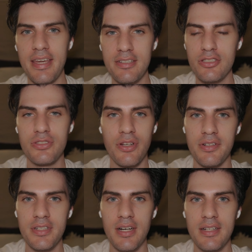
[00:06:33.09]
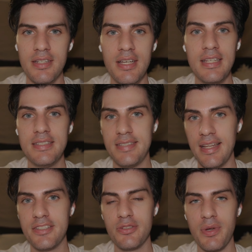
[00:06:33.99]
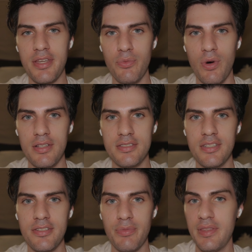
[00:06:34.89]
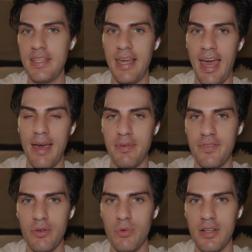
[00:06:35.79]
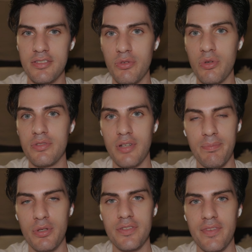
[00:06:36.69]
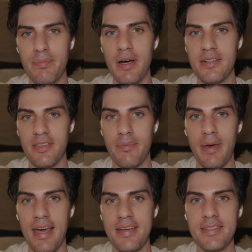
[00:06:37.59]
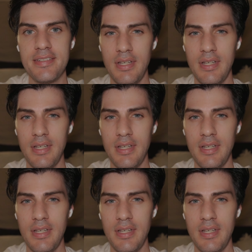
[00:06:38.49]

You just turn it on, set it to what you want with the app if you want, or a push of the button on the back,